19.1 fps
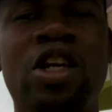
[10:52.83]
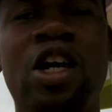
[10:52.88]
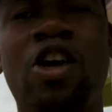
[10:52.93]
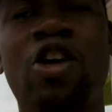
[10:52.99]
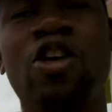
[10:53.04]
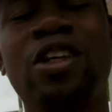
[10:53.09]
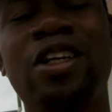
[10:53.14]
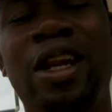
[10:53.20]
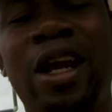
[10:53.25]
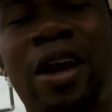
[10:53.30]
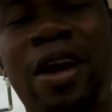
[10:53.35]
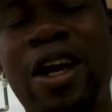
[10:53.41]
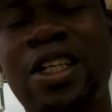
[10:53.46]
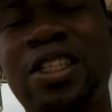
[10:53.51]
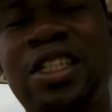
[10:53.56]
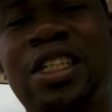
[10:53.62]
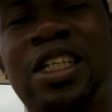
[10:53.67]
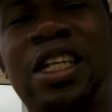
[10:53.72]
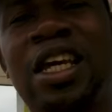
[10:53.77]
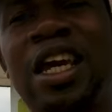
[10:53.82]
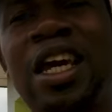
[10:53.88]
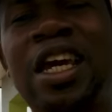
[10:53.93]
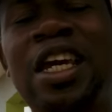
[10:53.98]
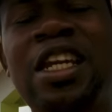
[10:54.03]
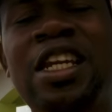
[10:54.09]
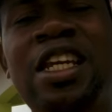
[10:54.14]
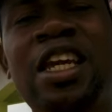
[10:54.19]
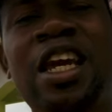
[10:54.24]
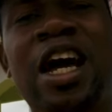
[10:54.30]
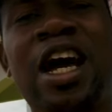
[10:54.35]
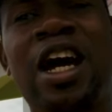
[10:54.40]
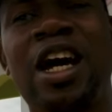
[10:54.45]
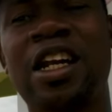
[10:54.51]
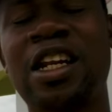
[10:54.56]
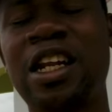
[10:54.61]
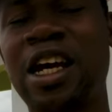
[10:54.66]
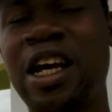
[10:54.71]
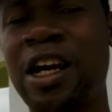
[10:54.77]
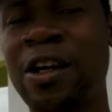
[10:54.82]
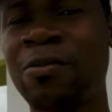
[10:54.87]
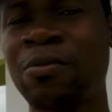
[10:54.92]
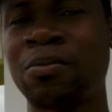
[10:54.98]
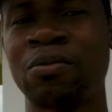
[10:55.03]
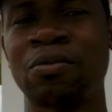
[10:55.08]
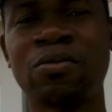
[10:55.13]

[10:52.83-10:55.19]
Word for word: you are not directing any other